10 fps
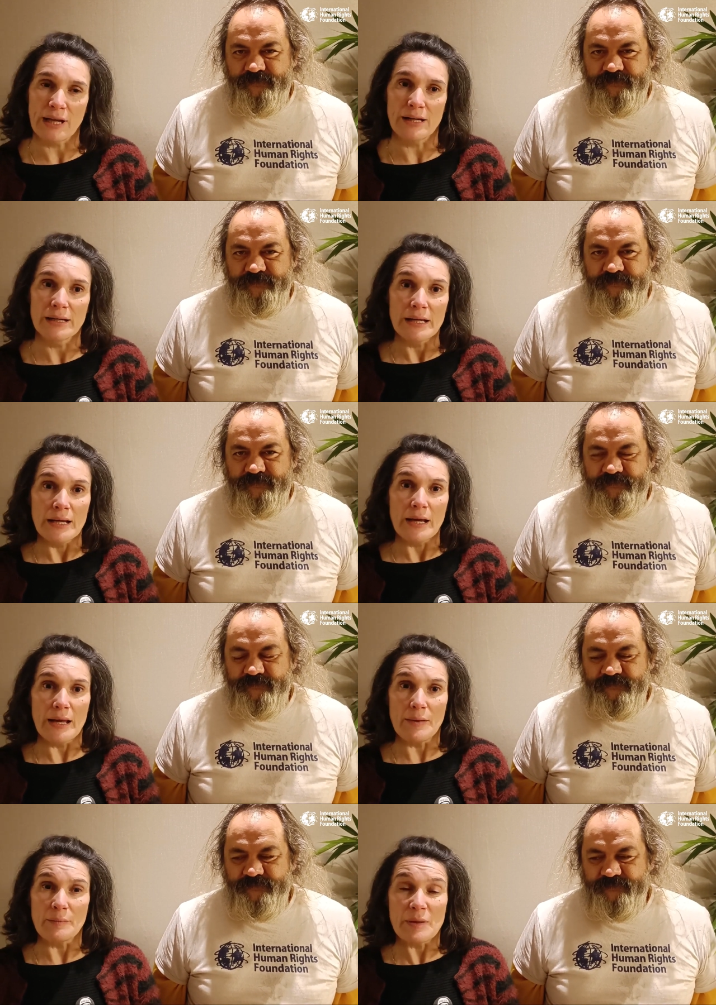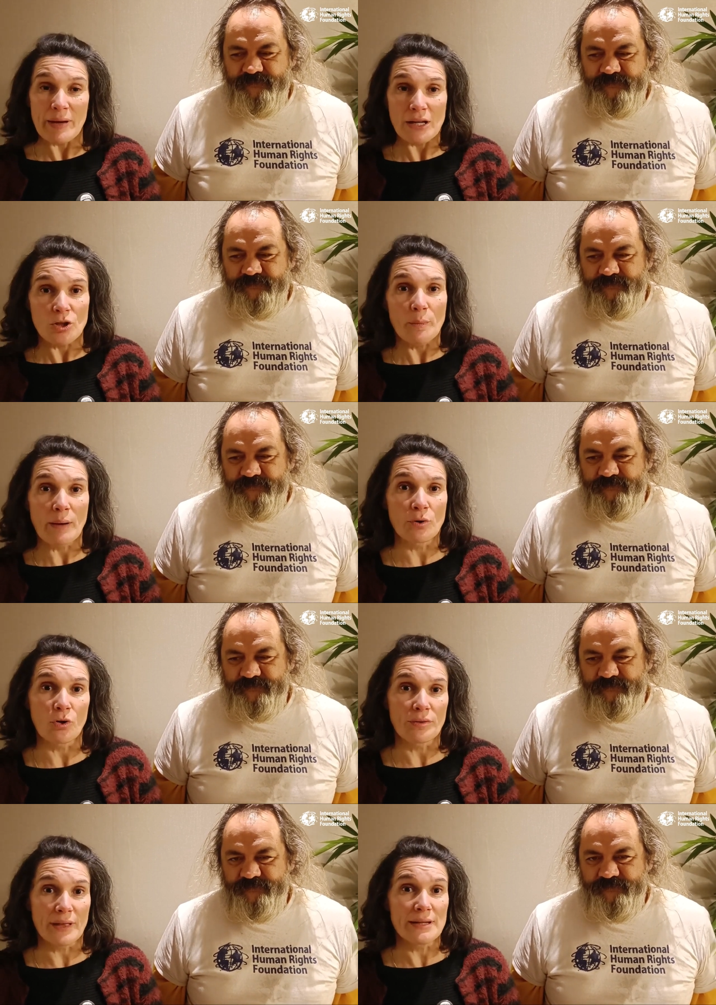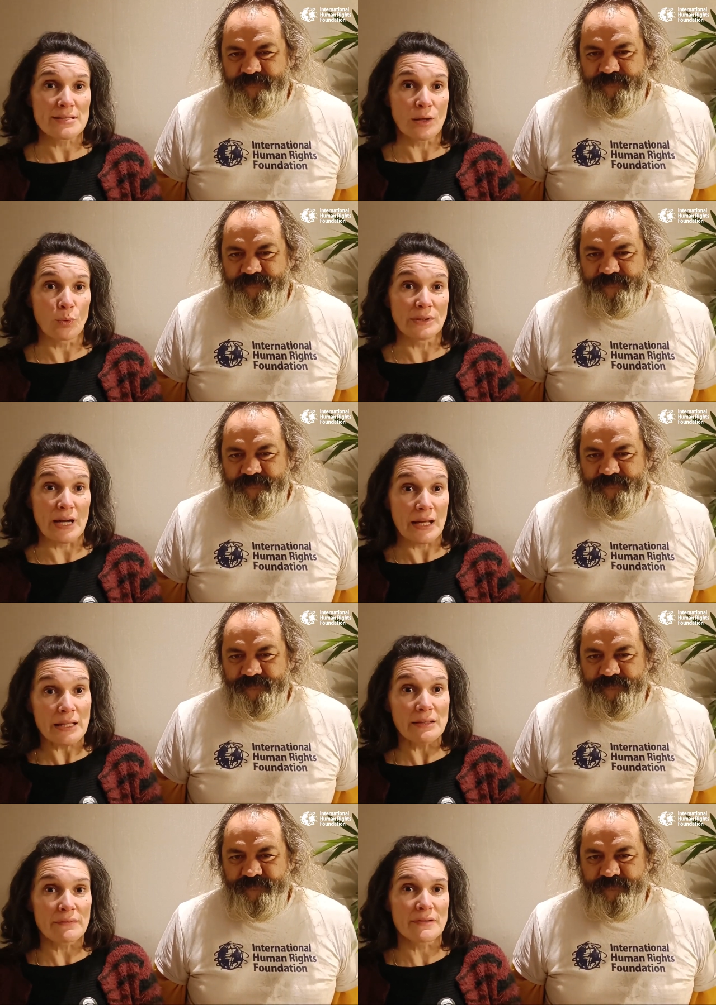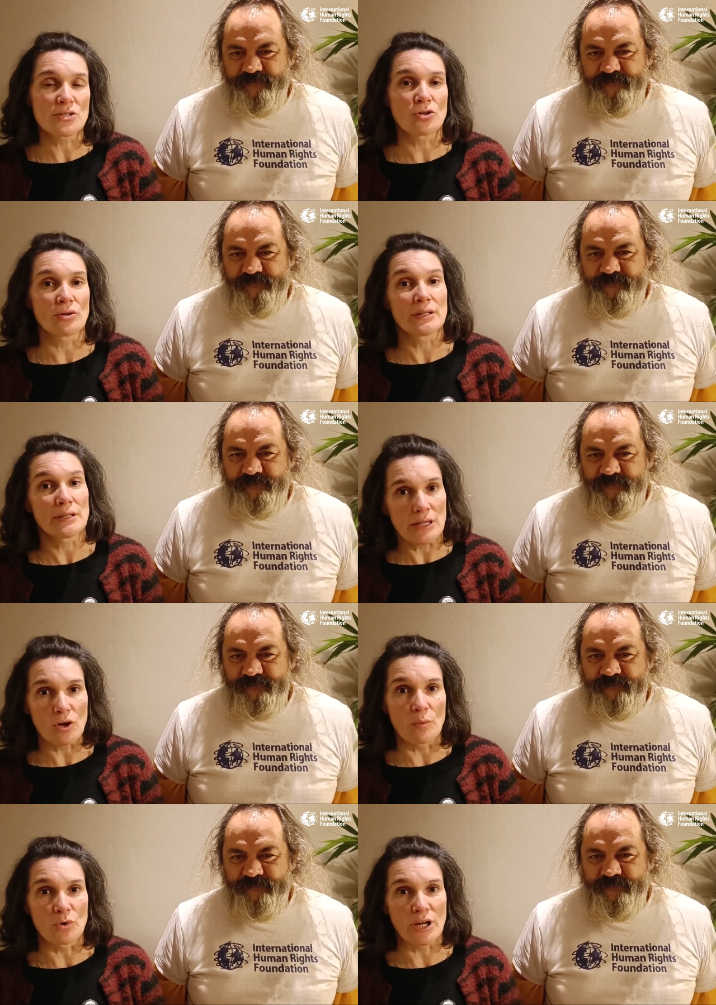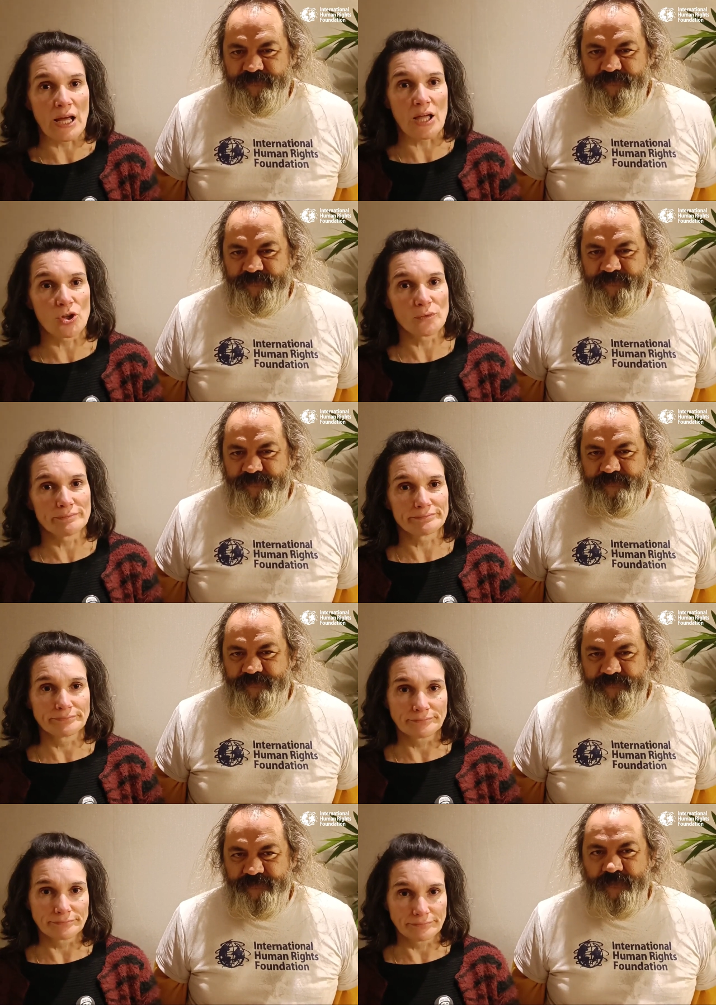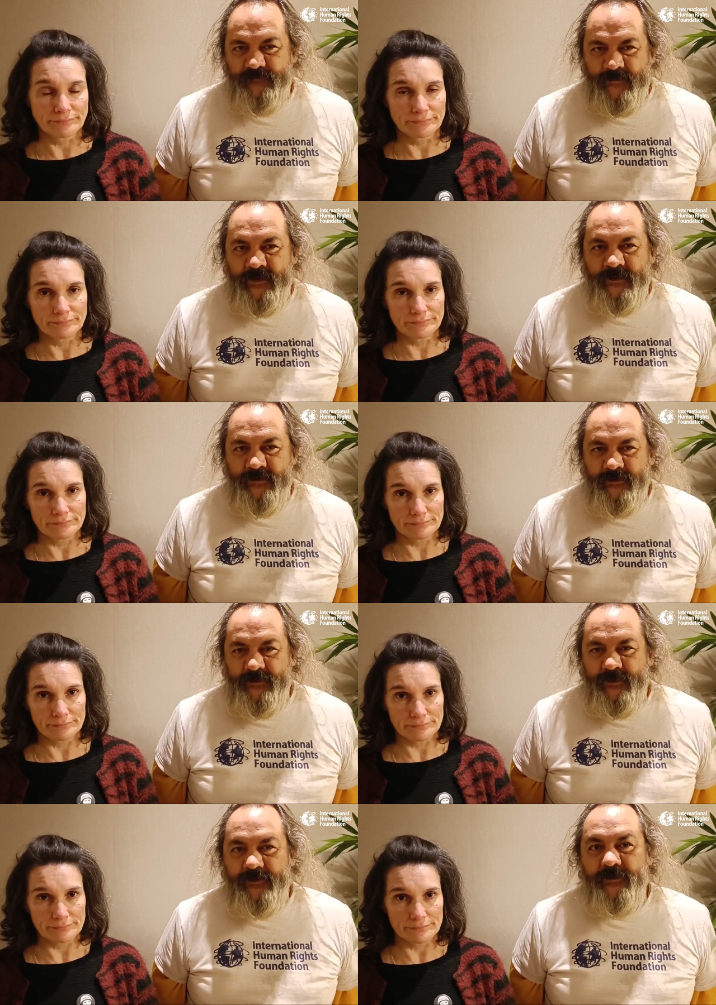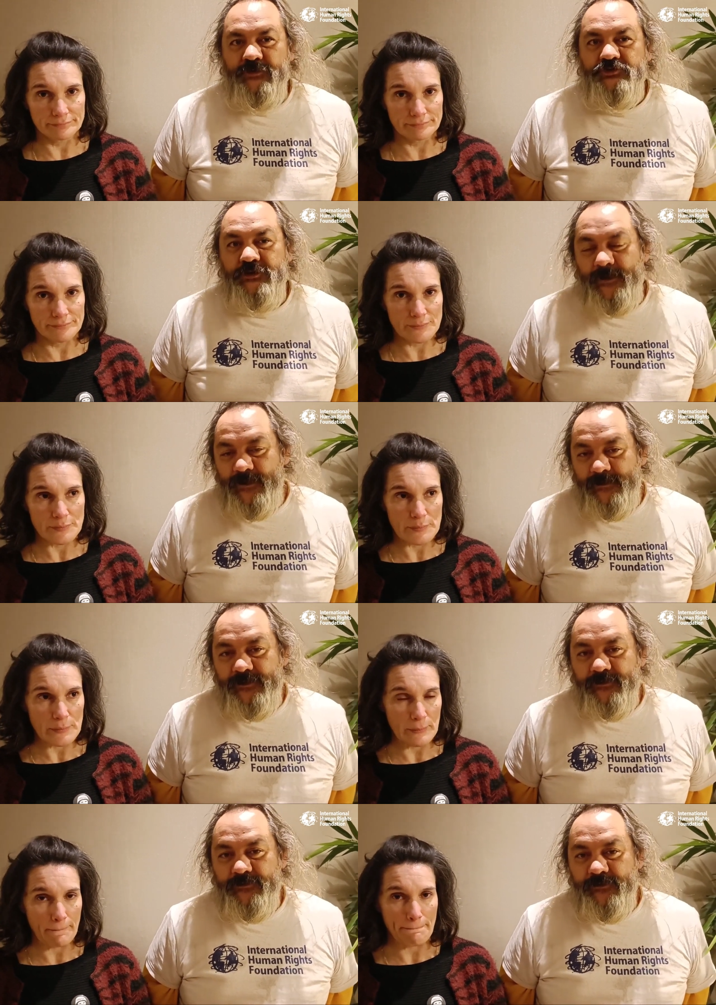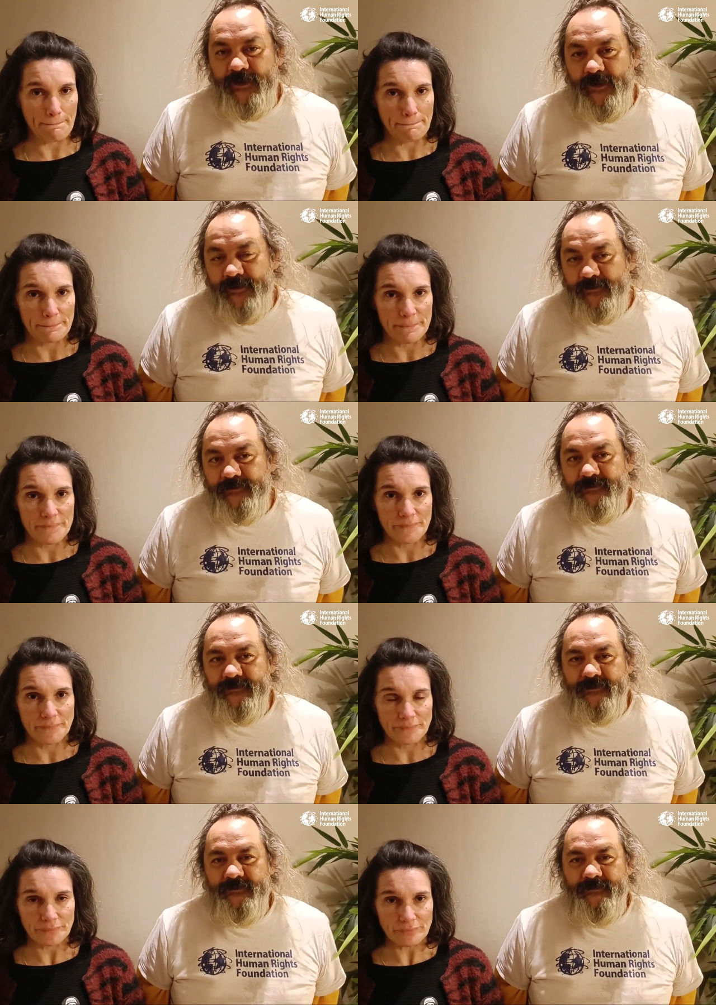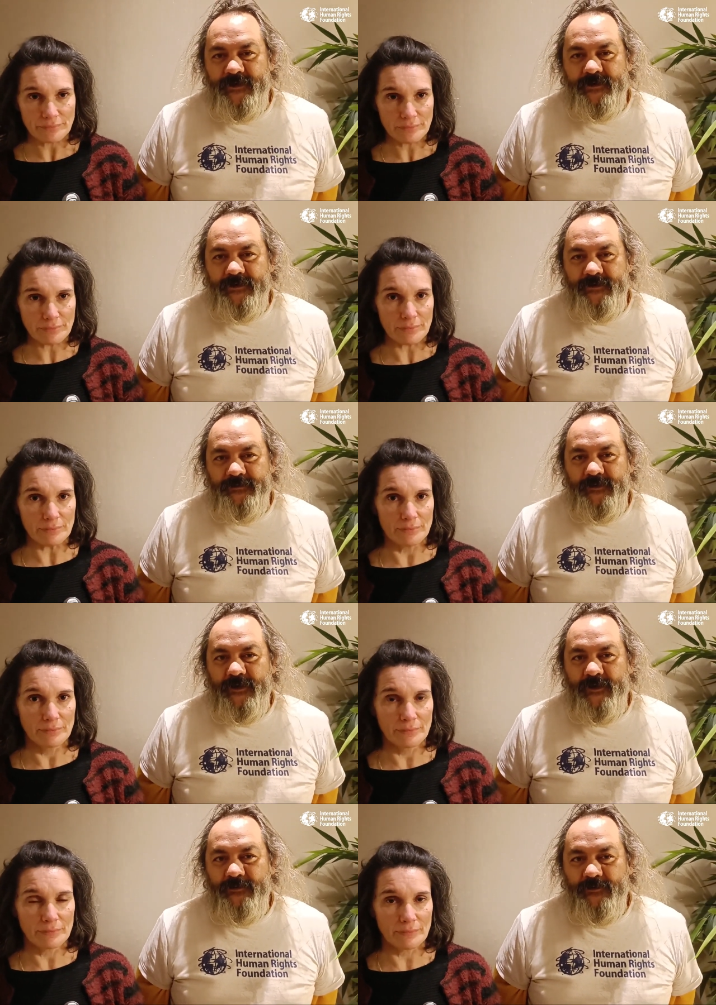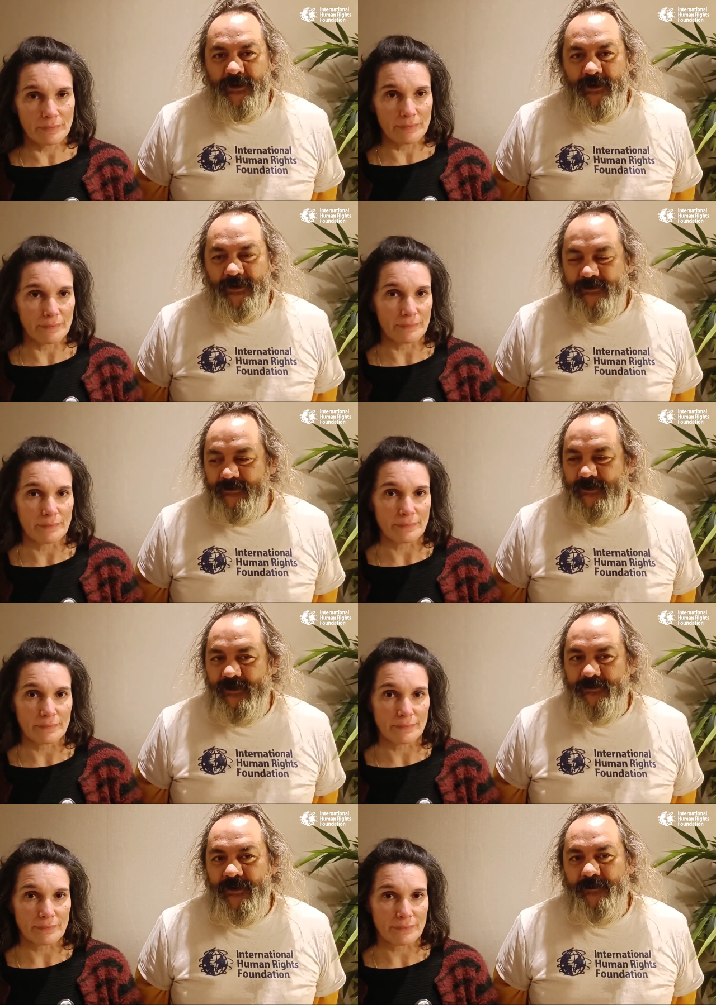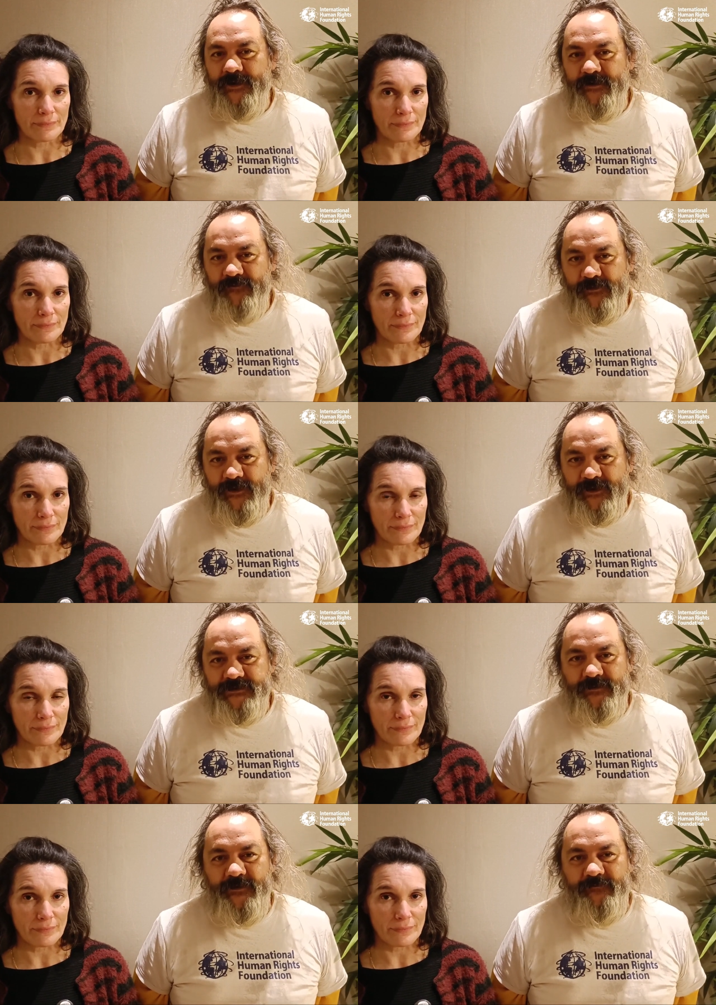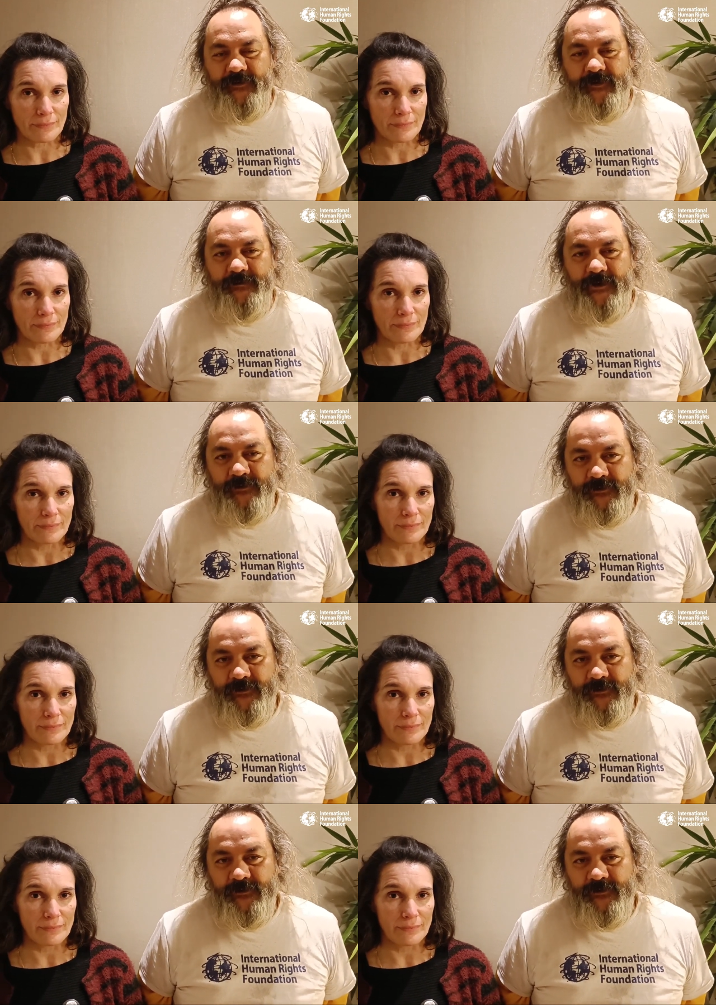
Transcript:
Speaker 1: Therefore, Pablo Gonzalez will be defenseless and incommunicado
Speaker 2: we make the citizens call so they can support. There is a platform called Free Pablo